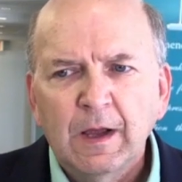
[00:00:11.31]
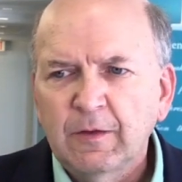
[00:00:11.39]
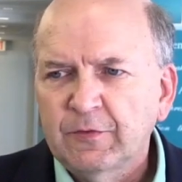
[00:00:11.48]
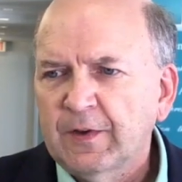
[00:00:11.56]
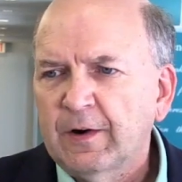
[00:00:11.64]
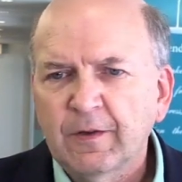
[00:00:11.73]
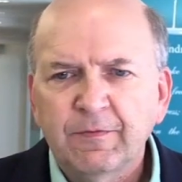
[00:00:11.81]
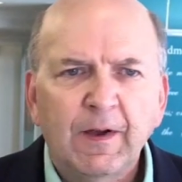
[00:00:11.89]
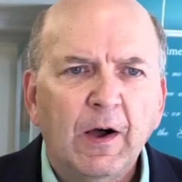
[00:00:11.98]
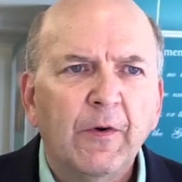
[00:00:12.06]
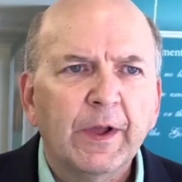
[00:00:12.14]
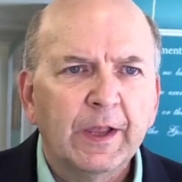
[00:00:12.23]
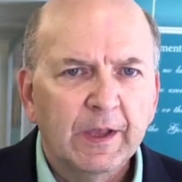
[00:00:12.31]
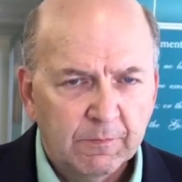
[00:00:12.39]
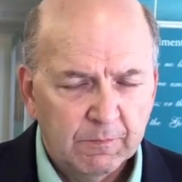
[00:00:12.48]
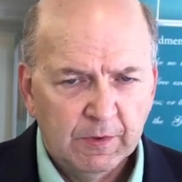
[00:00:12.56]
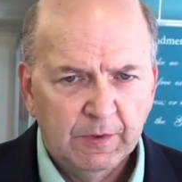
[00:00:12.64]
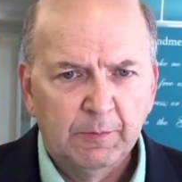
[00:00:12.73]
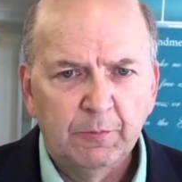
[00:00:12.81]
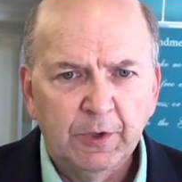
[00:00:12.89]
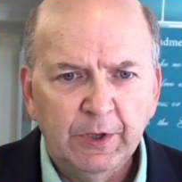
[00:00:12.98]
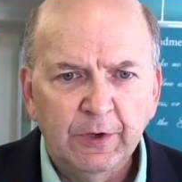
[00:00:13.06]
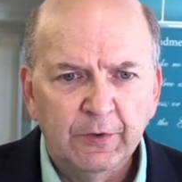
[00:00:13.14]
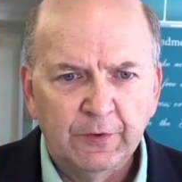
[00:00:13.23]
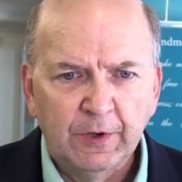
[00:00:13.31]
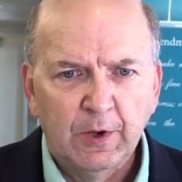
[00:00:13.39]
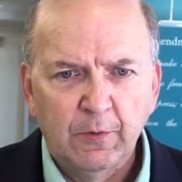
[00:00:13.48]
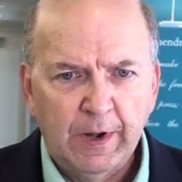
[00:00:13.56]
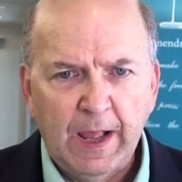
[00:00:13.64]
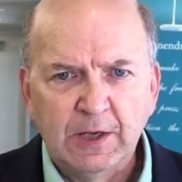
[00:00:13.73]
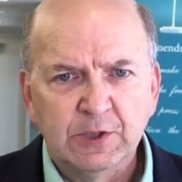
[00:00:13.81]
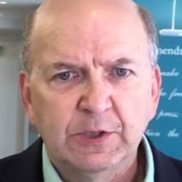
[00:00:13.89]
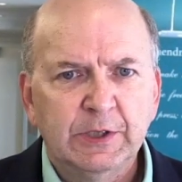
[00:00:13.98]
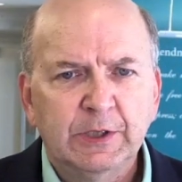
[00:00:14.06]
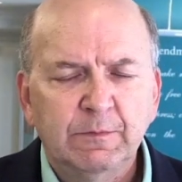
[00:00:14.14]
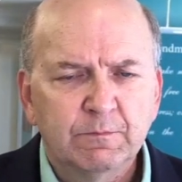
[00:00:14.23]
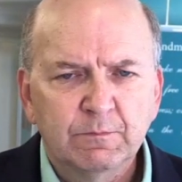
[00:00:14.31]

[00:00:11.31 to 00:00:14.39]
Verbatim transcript: I've started following it a number of years ago, and actually,